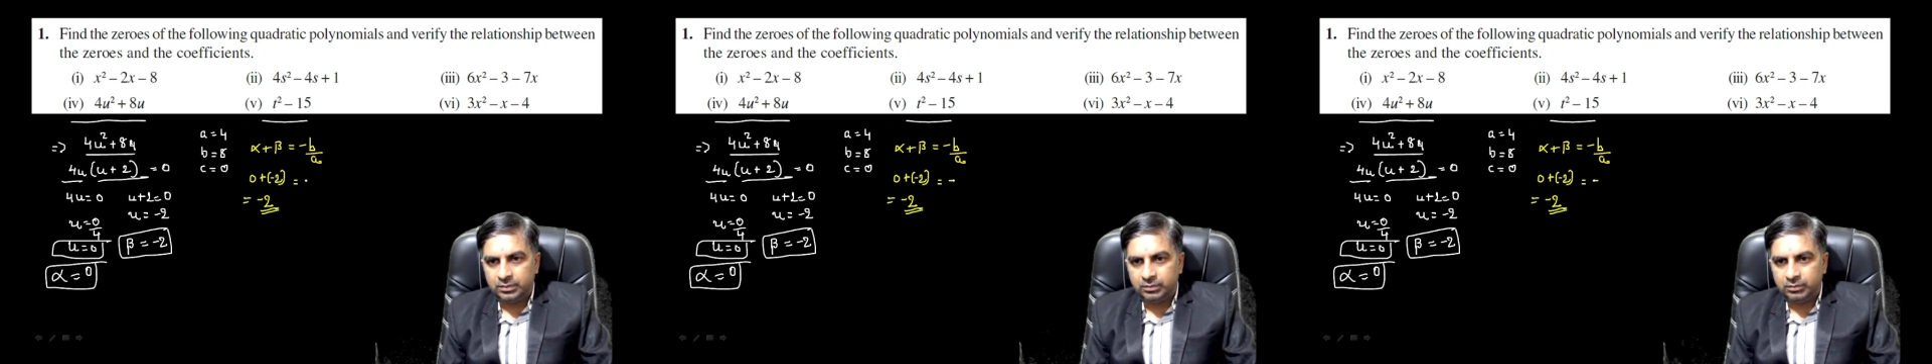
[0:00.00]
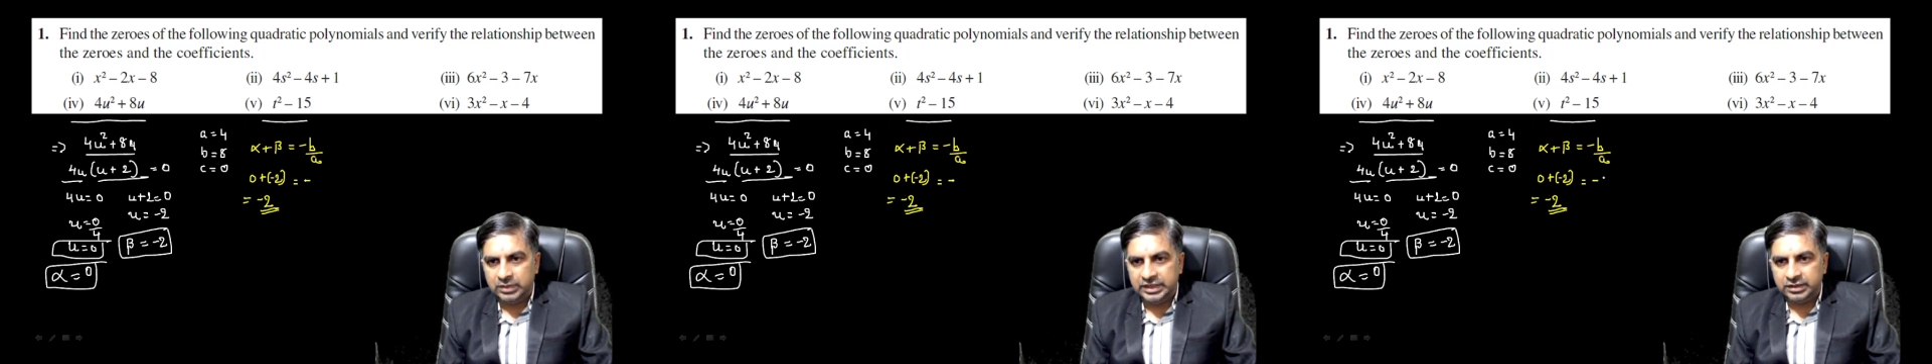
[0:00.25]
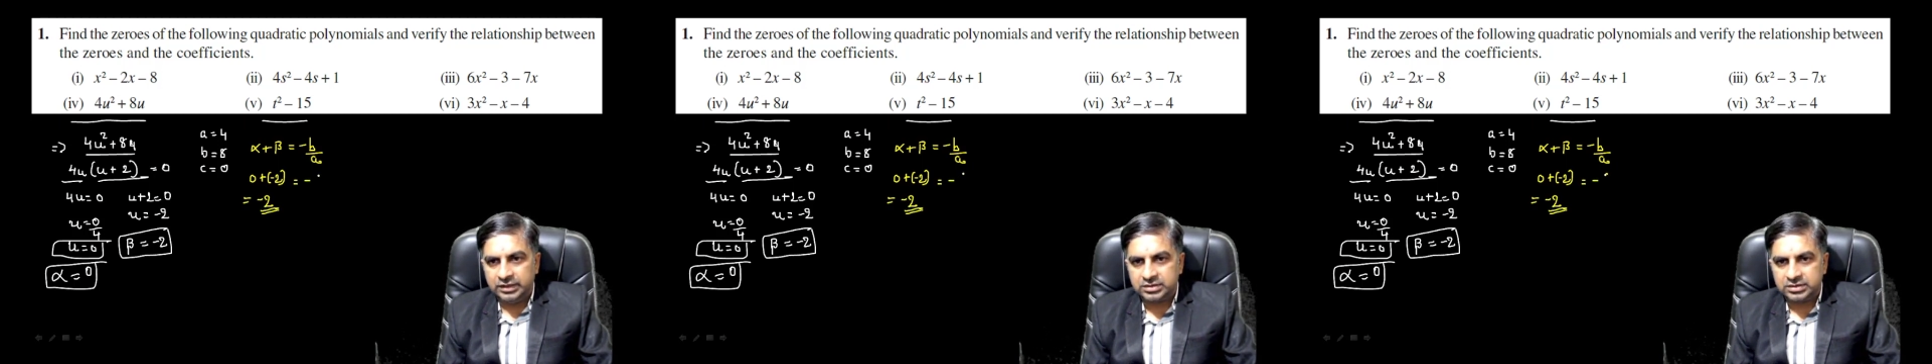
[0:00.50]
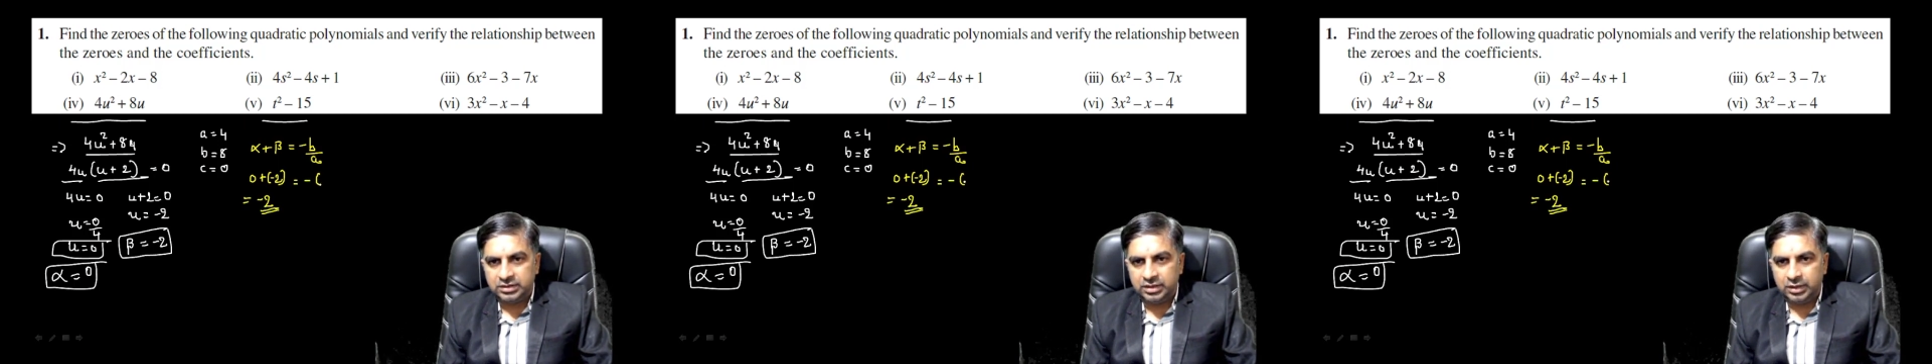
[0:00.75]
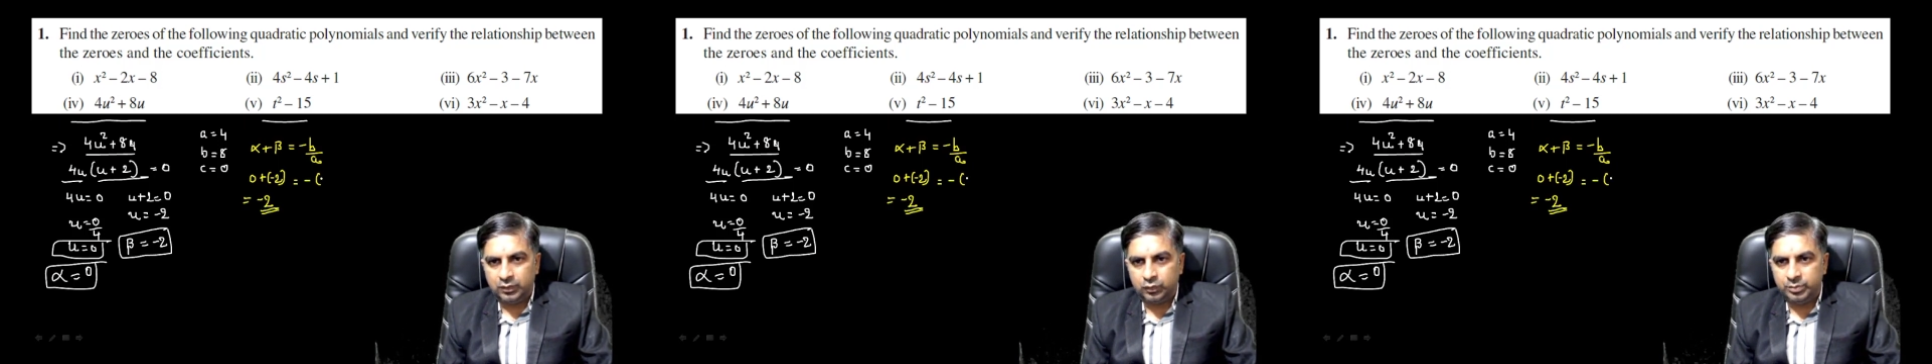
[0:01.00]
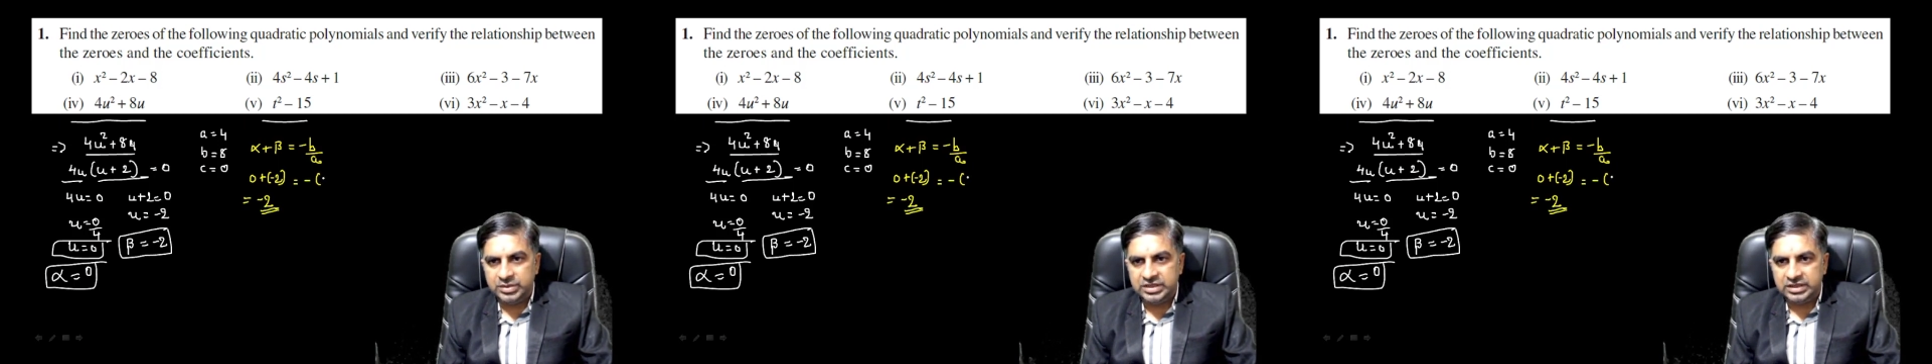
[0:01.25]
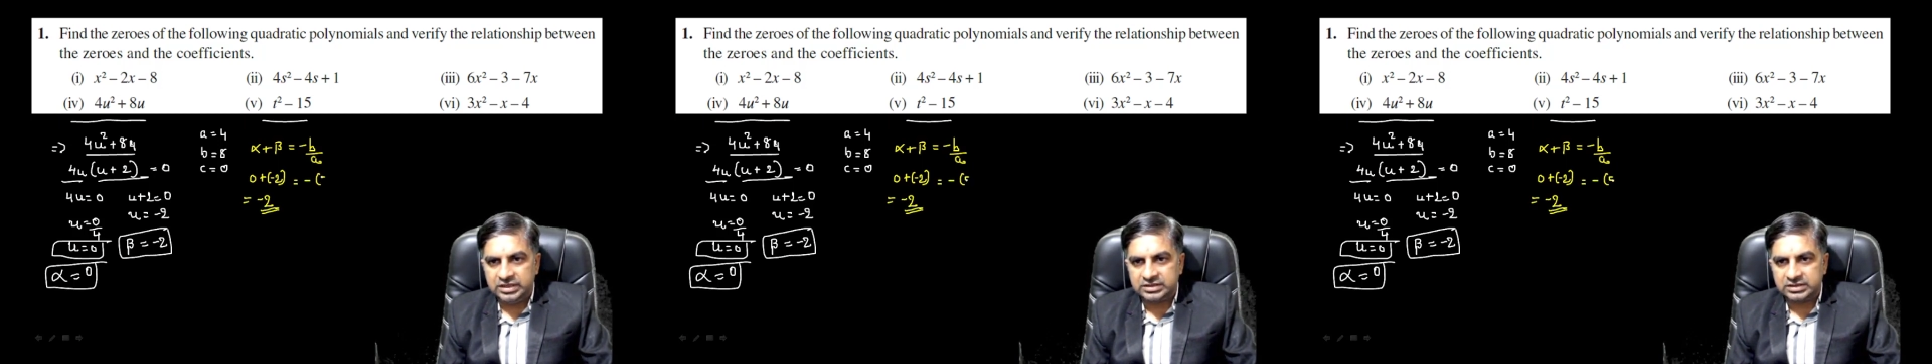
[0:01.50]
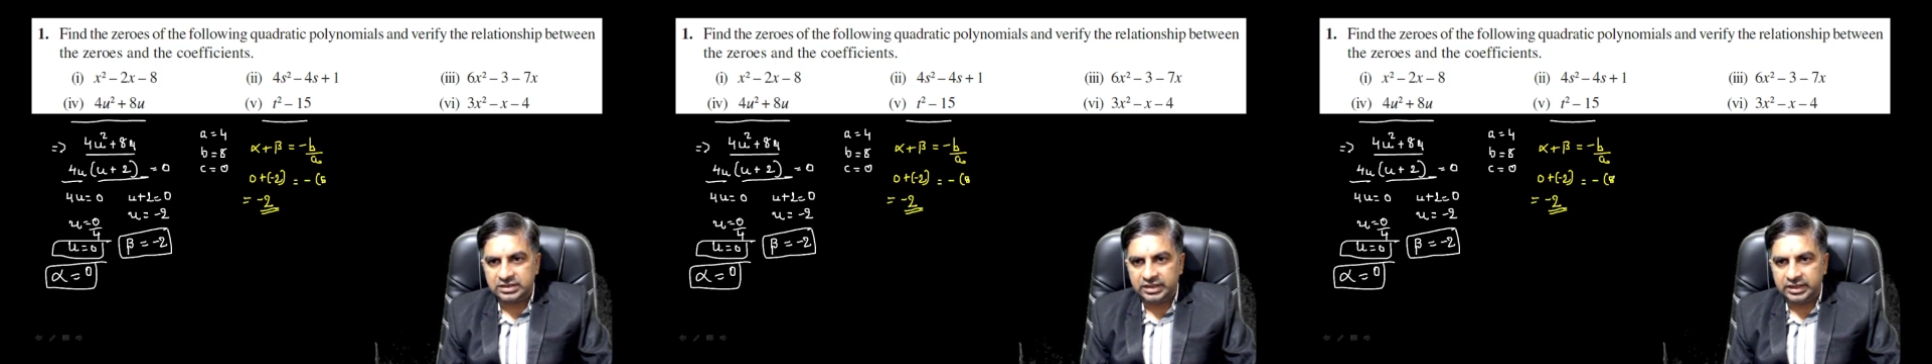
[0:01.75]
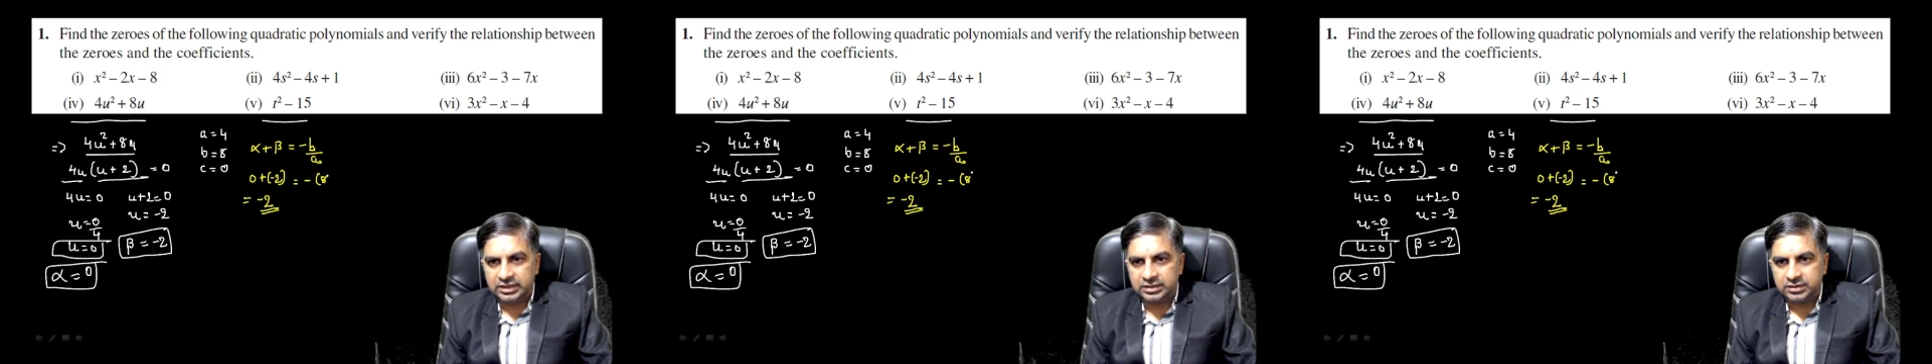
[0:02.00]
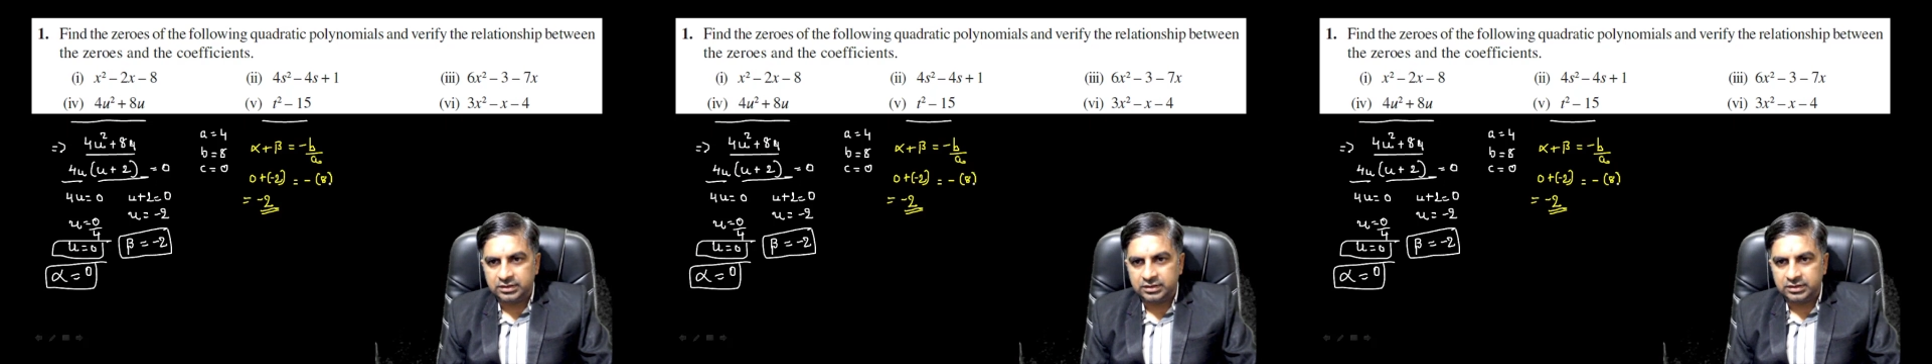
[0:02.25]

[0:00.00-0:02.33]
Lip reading: Minus, now b is 8.